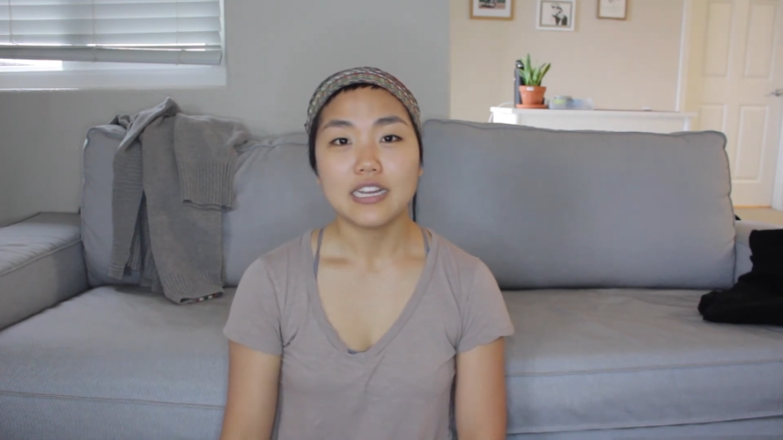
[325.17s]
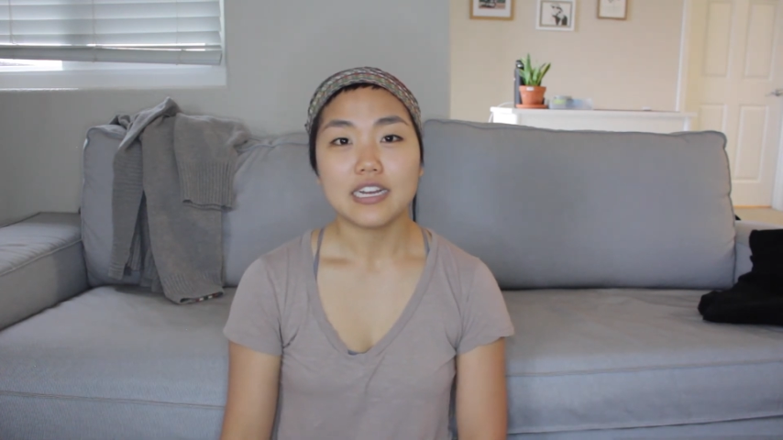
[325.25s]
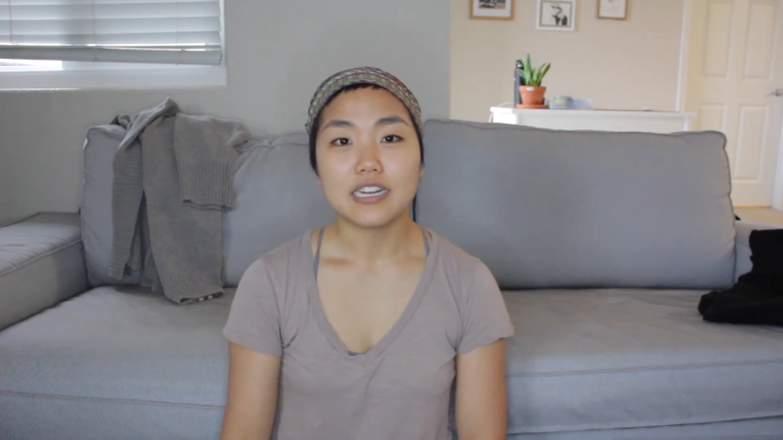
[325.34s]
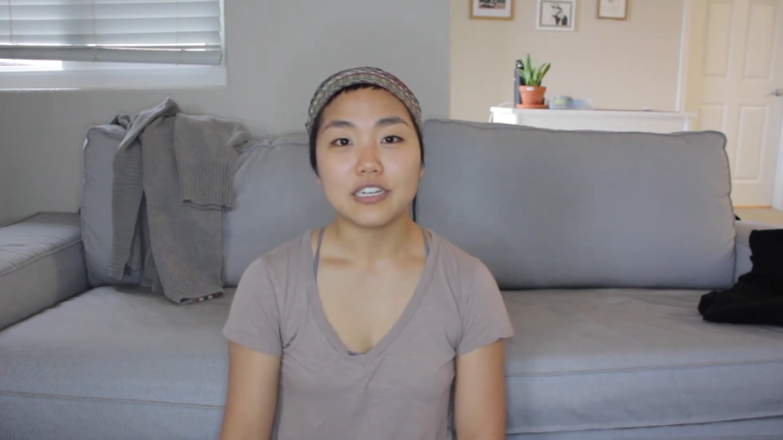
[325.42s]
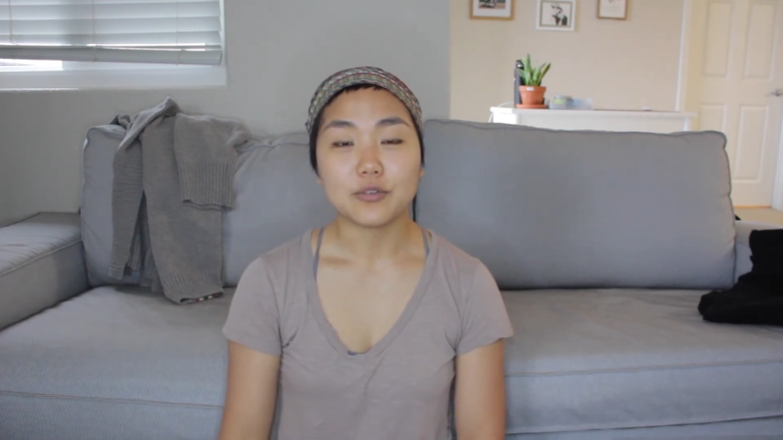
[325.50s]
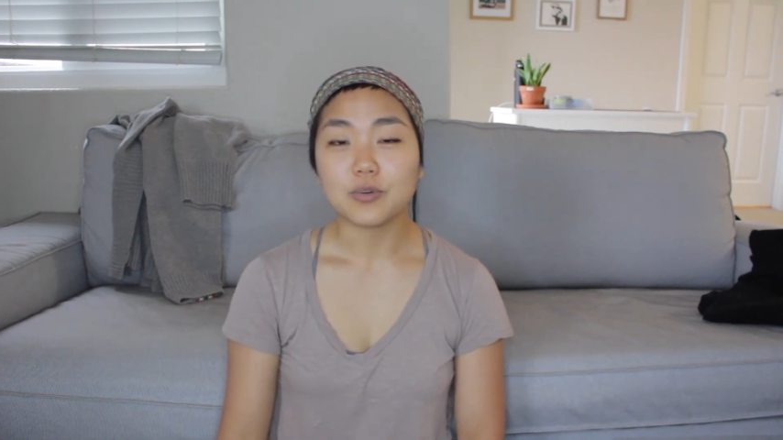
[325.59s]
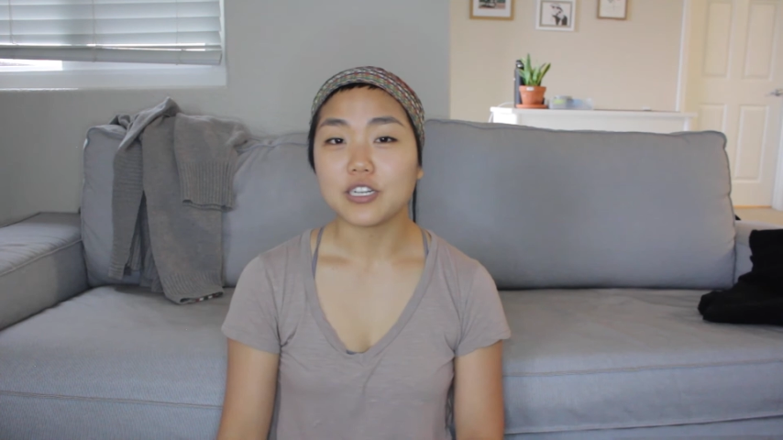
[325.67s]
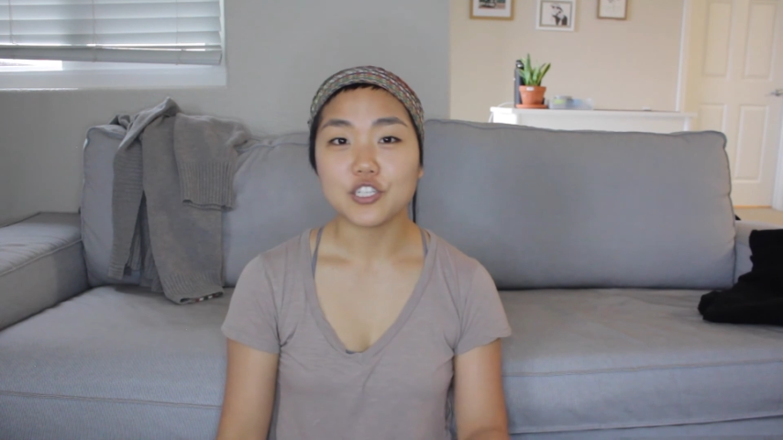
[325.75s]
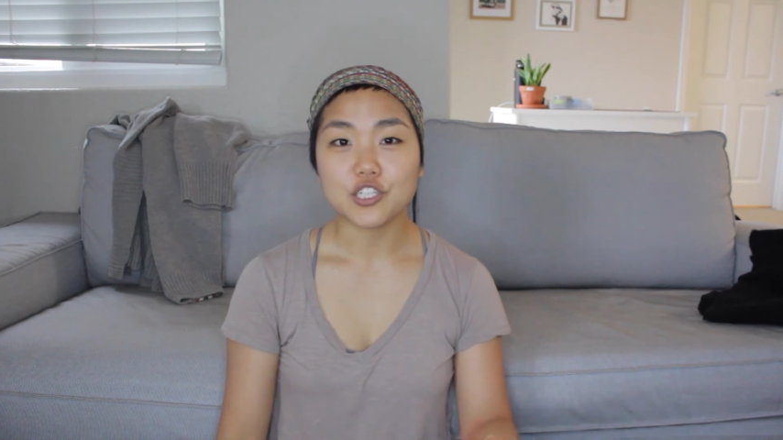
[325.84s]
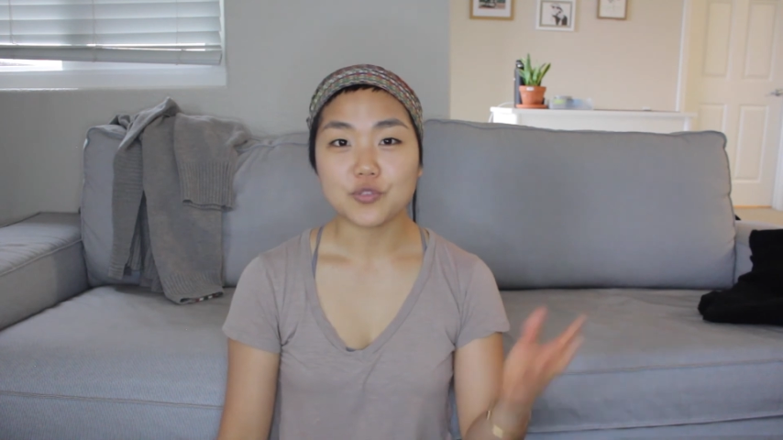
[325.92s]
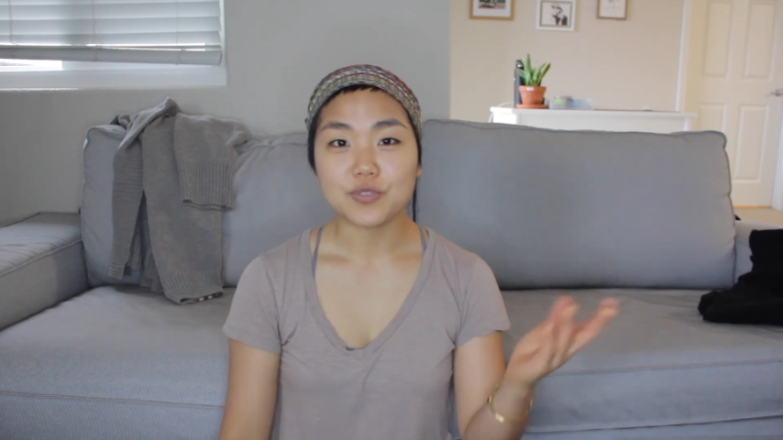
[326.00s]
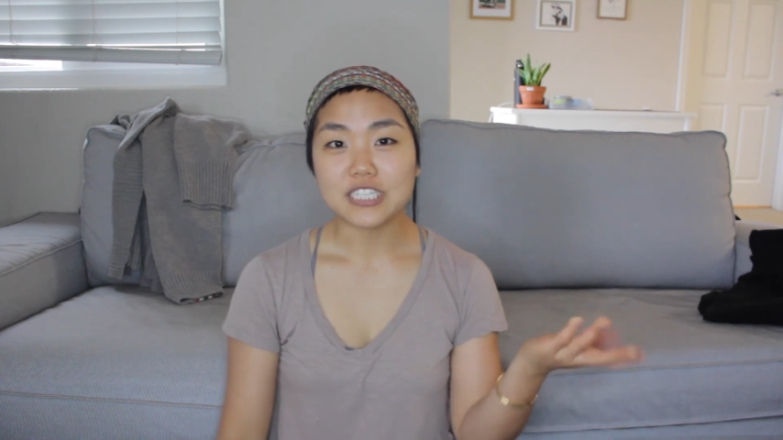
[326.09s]
want to
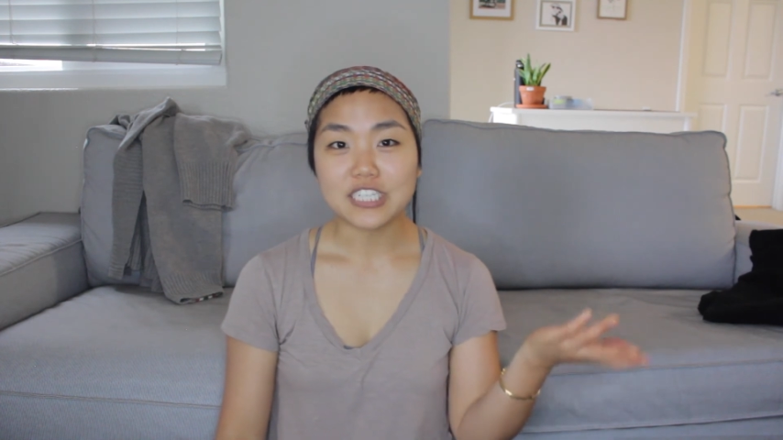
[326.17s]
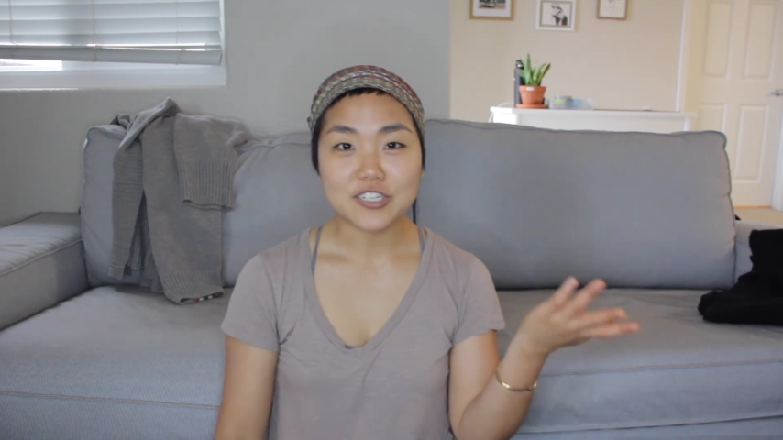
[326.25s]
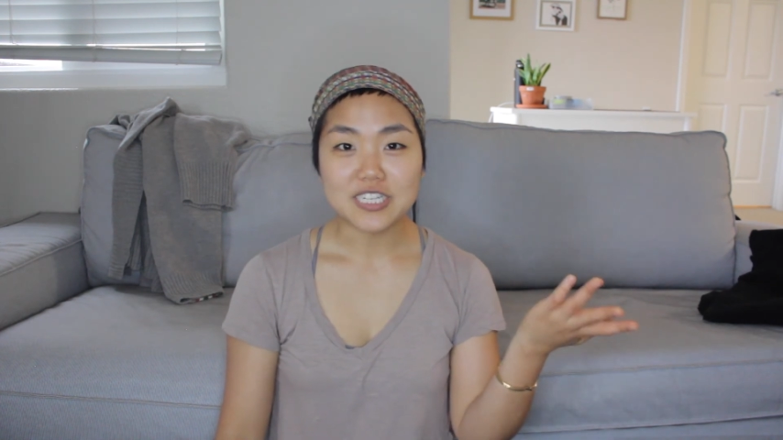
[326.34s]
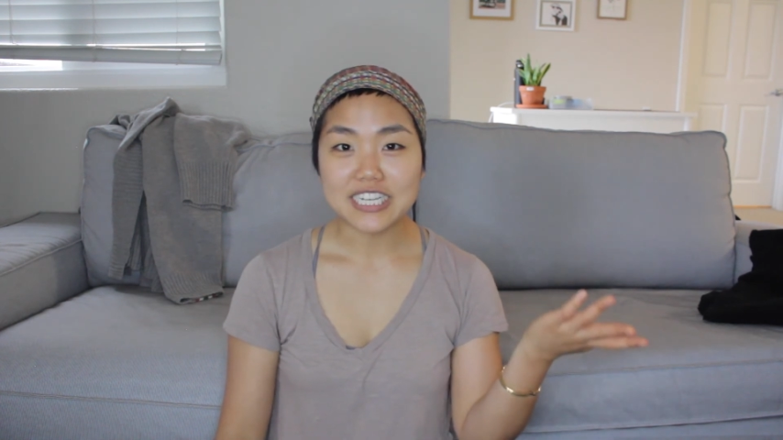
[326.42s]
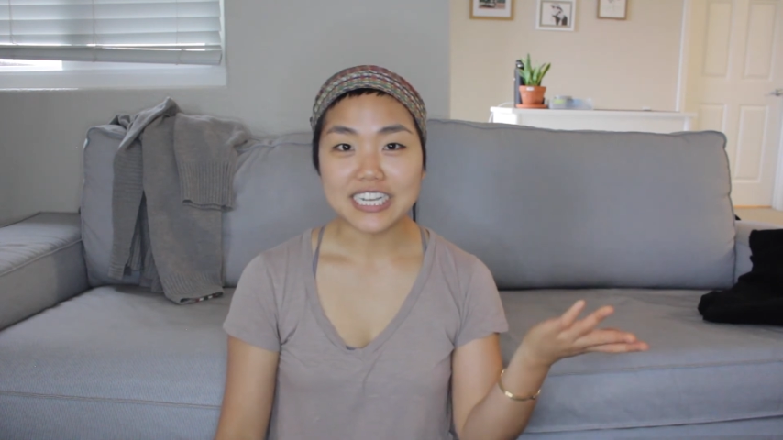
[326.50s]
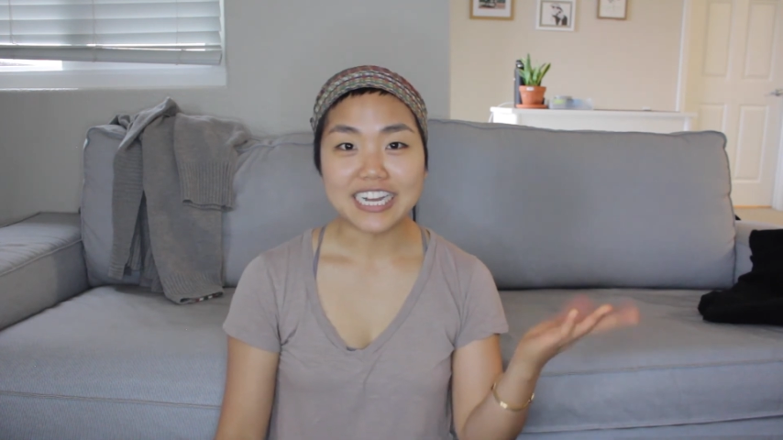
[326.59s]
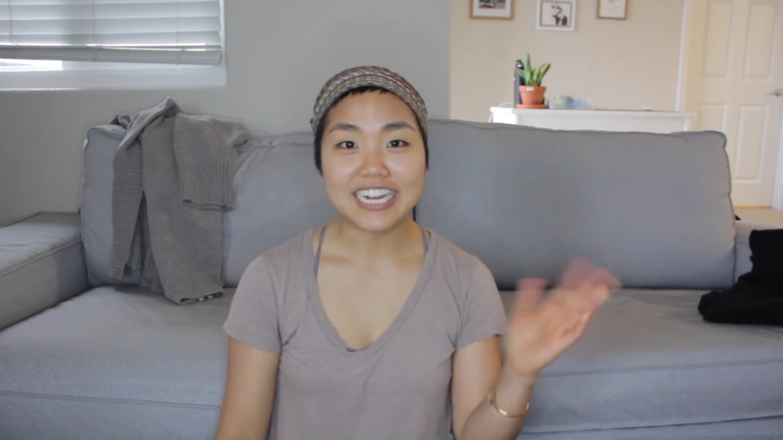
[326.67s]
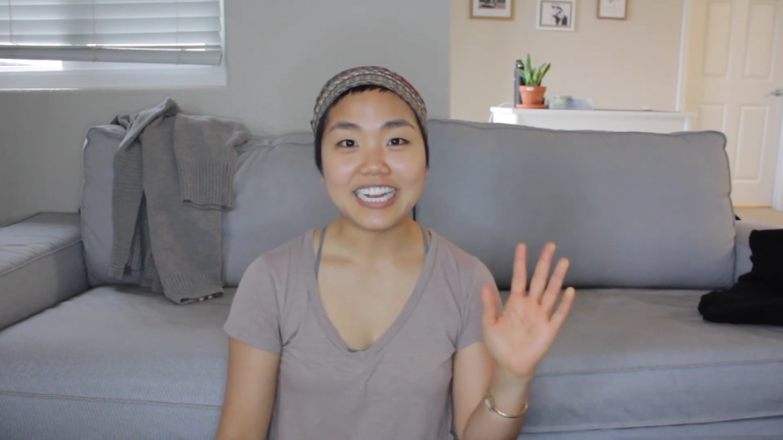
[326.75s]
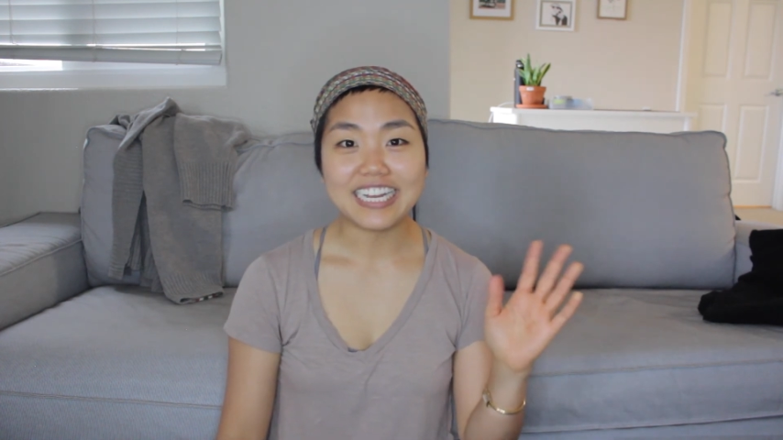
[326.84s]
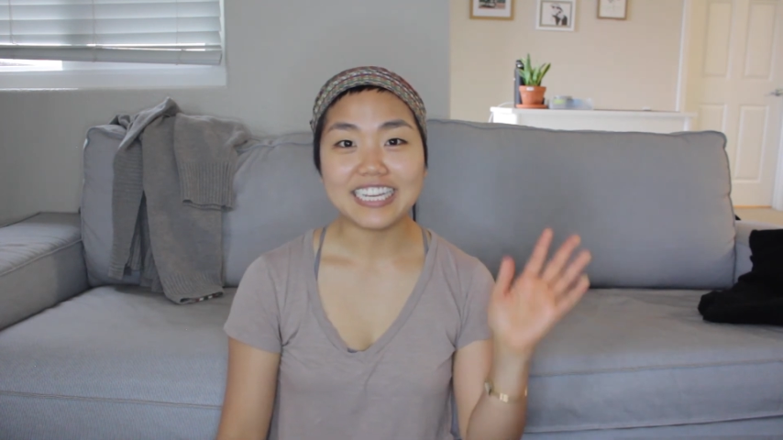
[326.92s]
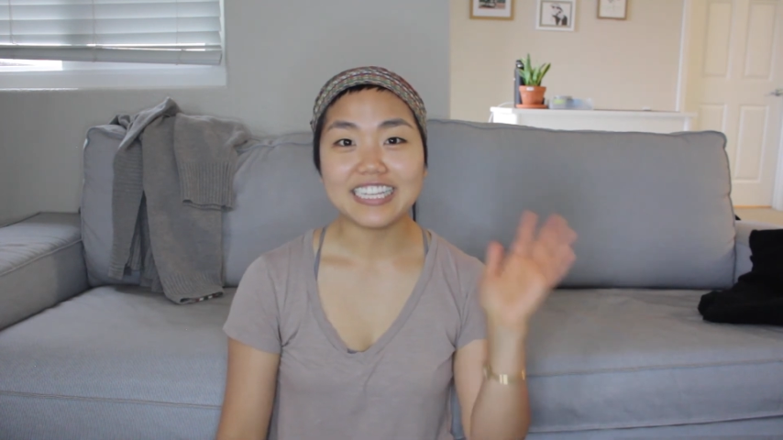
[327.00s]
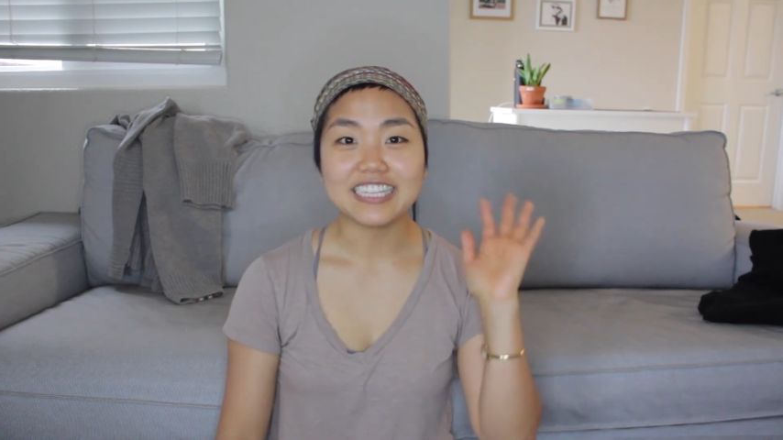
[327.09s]
just reach out and say hi,